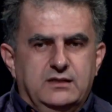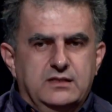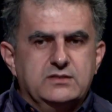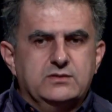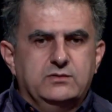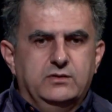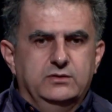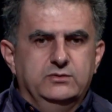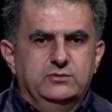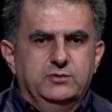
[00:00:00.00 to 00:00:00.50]
it's
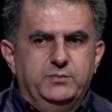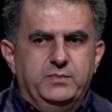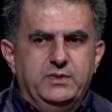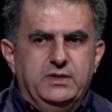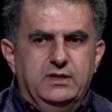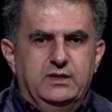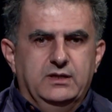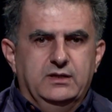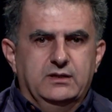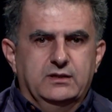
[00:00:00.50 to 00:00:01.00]
going to
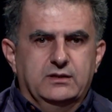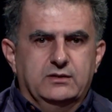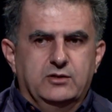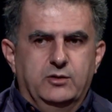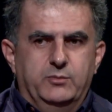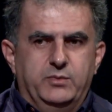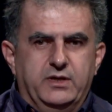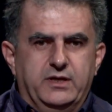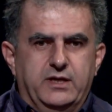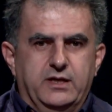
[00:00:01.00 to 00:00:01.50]
be a
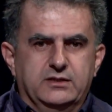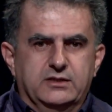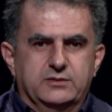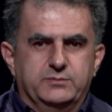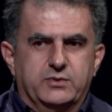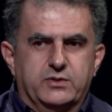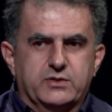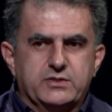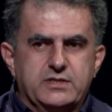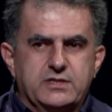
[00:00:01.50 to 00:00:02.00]
complicated
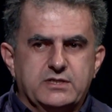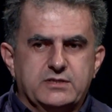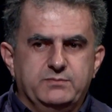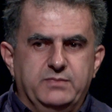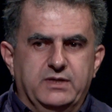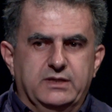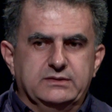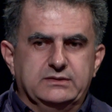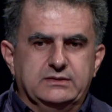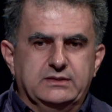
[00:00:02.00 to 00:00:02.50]
process,
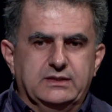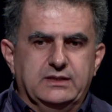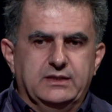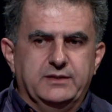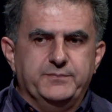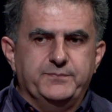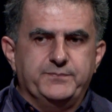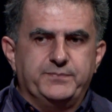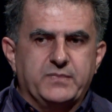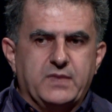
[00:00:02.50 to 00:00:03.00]
but
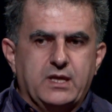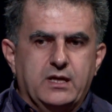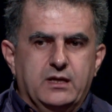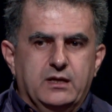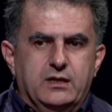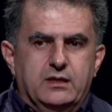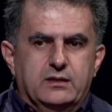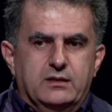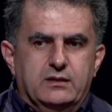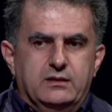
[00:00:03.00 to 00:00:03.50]
um,
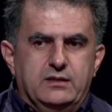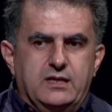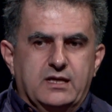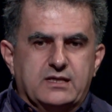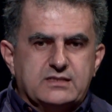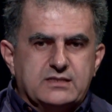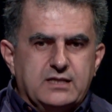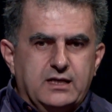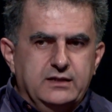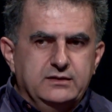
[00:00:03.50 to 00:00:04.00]
the
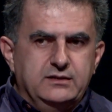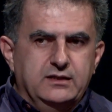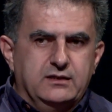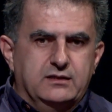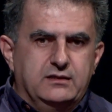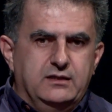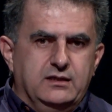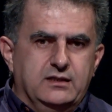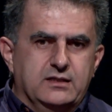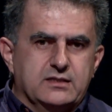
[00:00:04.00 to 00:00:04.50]
exciting
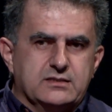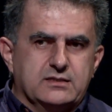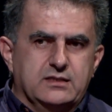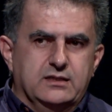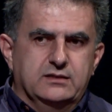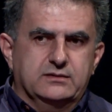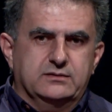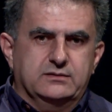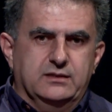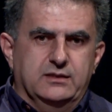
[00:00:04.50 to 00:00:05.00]
thing is
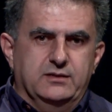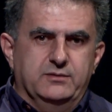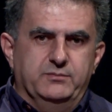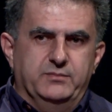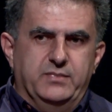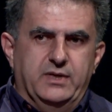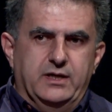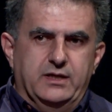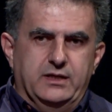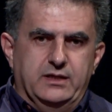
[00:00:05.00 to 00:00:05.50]
that um,
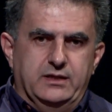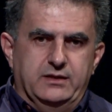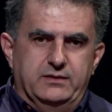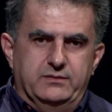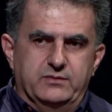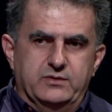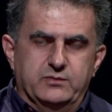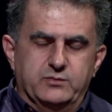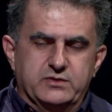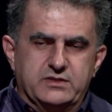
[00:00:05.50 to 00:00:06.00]
by
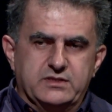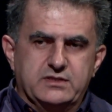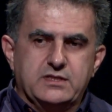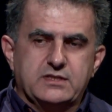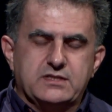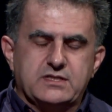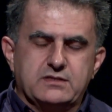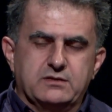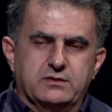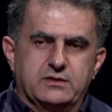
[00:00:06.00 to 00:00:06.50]
with
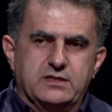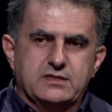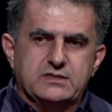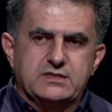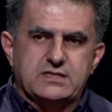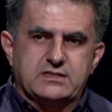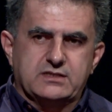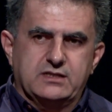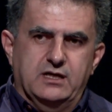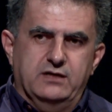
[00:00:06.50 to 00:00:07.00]
this, this
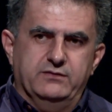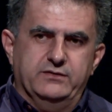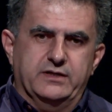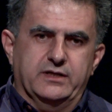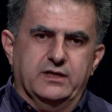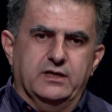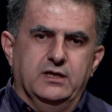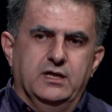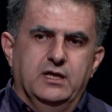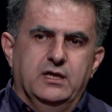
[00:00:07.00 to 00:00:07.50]

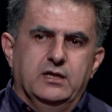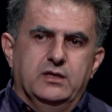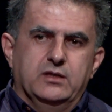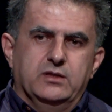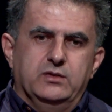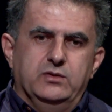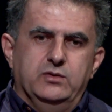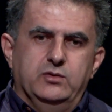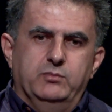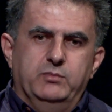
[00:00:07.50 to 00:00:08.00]
discovery,
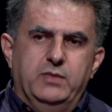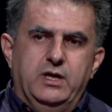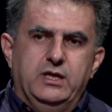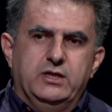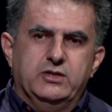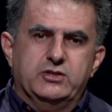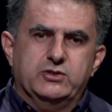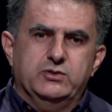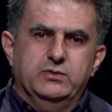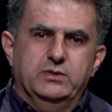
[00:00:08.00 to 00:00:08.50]
you
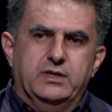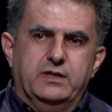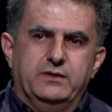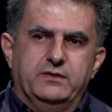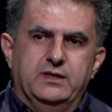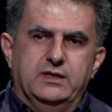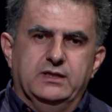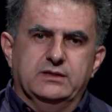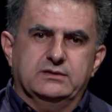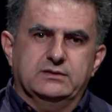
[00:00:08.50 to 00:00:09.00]
make sure
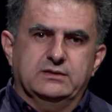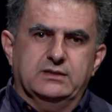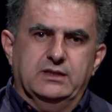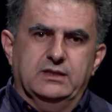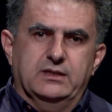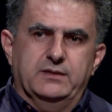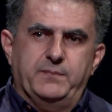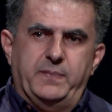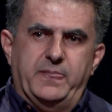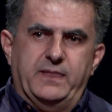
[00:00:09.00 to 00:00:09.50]
that
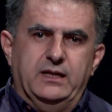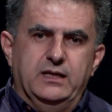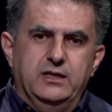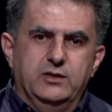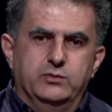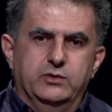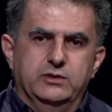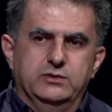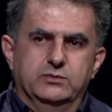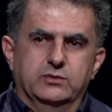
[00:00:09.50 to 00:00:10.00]
um,
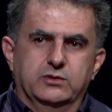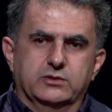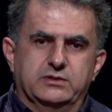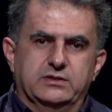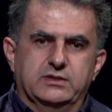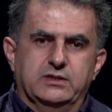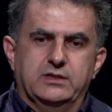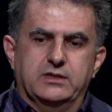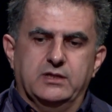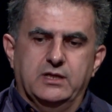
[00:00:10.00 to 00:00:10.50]
liquid
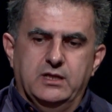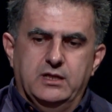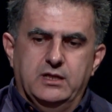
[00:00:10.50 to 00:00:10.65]
water